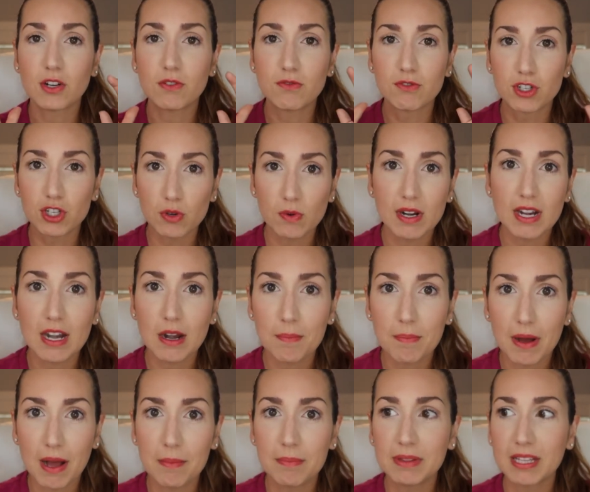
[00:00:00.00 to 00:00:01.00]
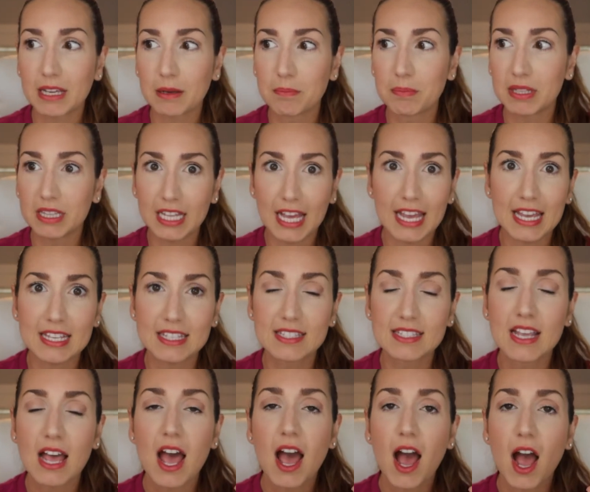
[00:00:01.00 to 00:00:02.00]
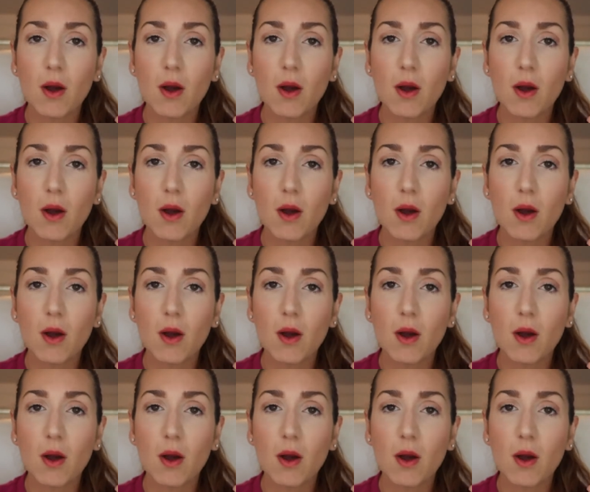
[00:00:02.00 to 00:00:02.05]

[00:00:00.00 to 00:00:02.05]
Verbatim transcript: don't do it in a public place.